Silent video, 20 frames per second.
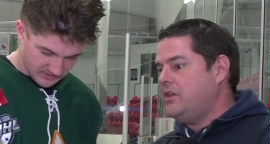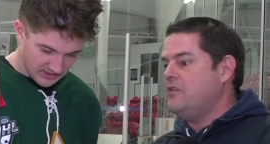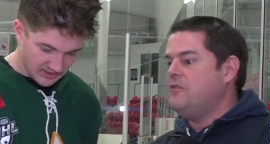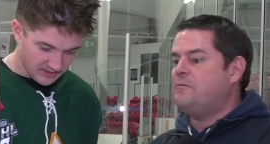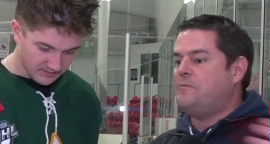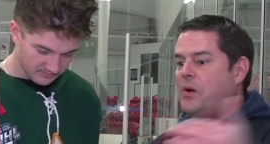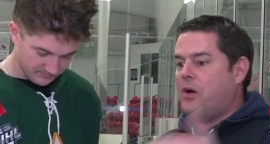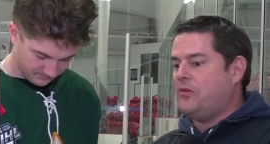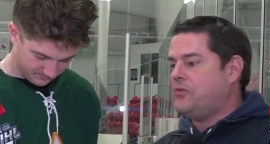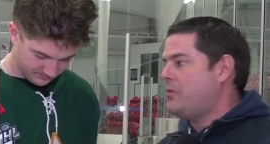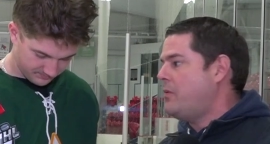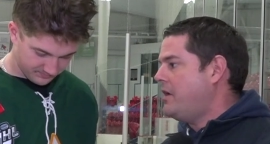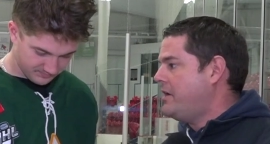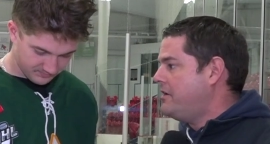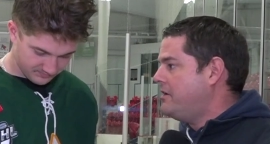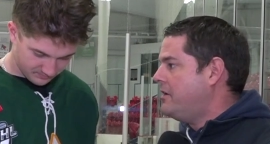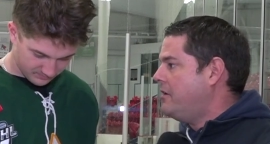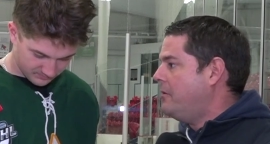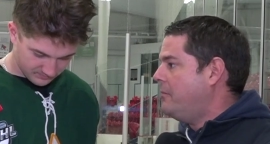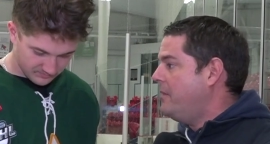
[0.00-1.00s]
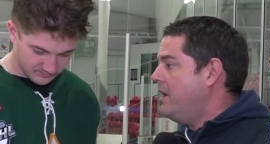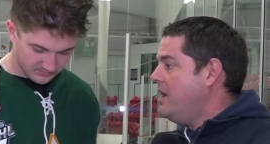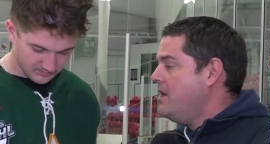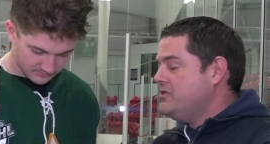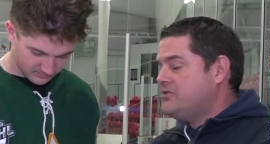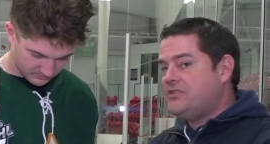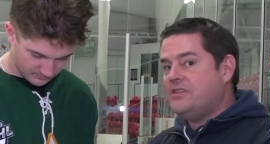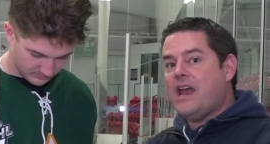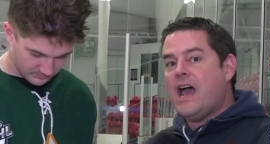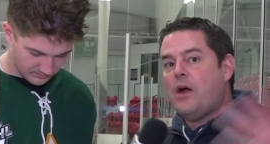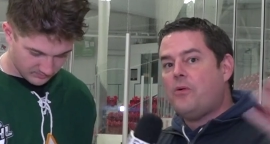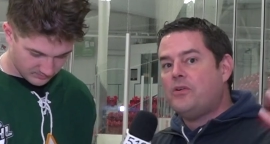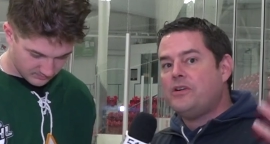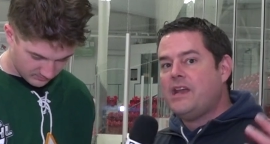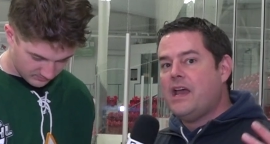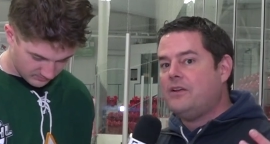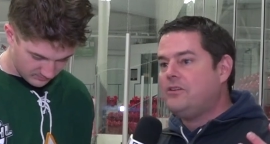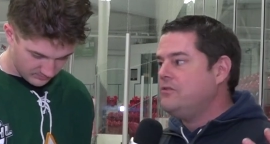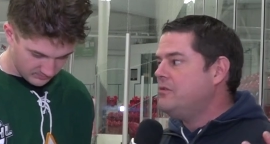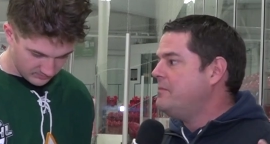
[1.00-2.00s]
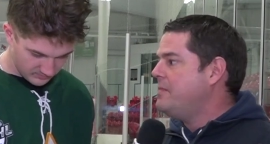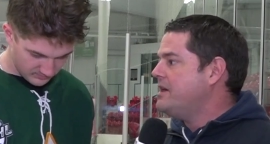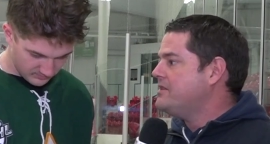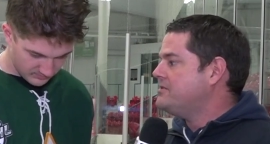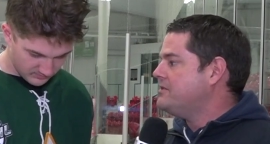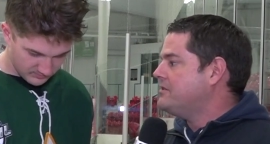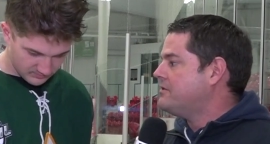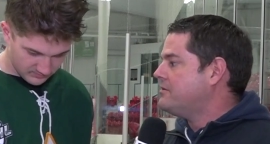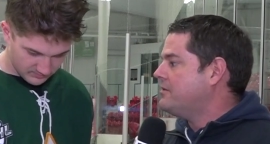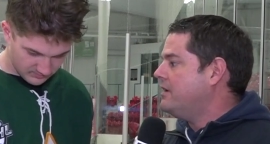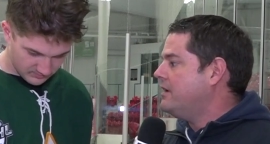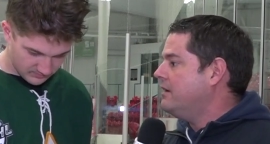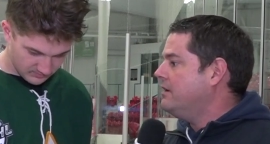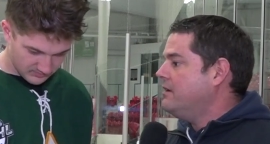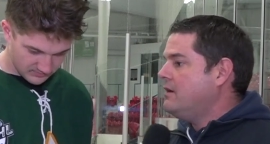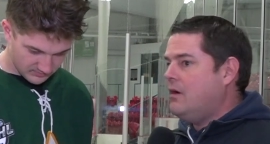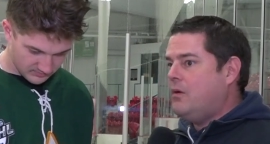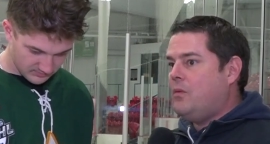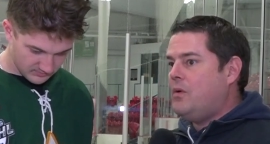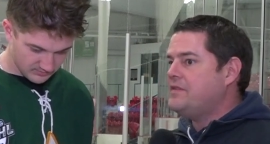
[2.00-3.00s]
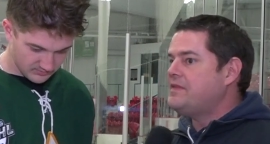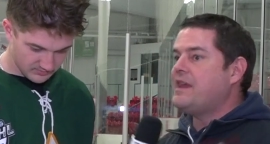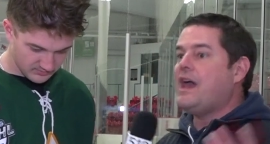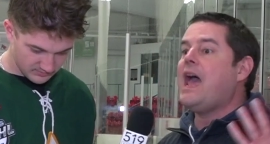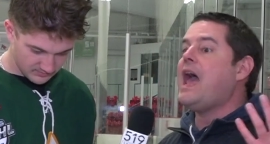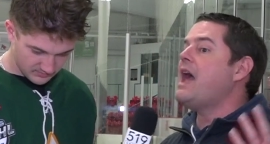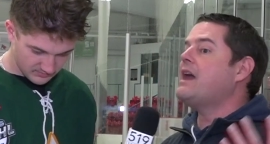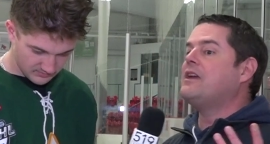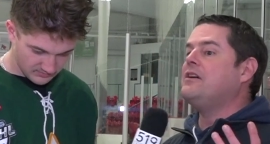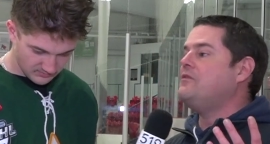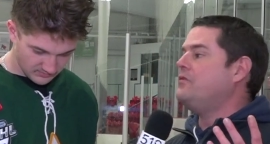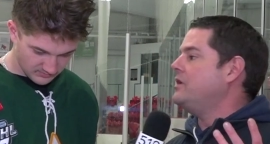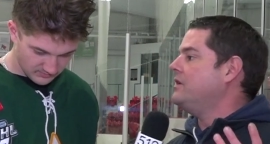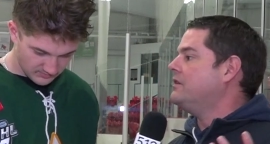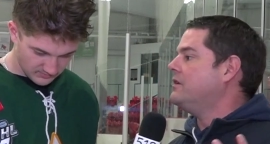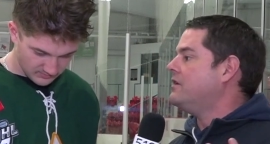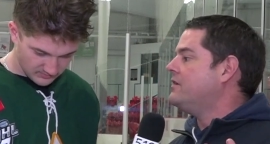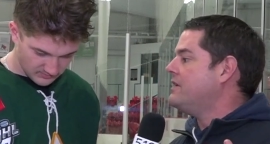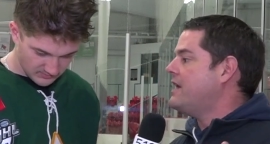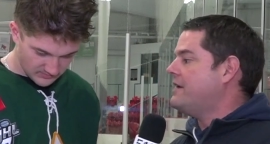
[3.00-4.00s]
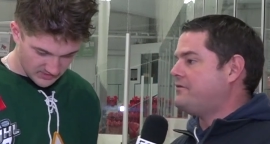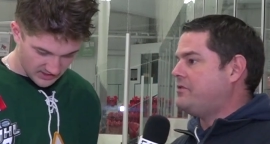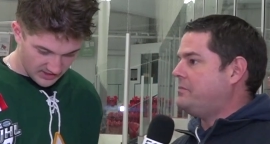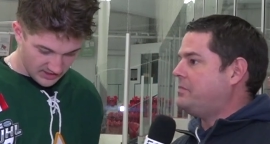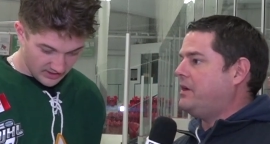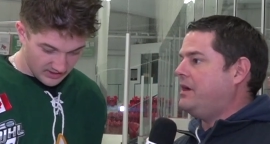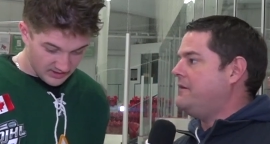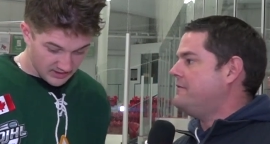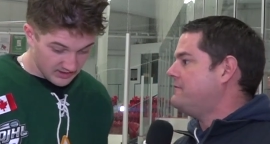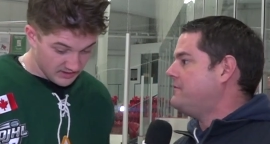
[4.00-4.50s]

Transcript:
Speaker 1: You've both won at home. So now we're down to a best-of-3. What the heck have we learned after playing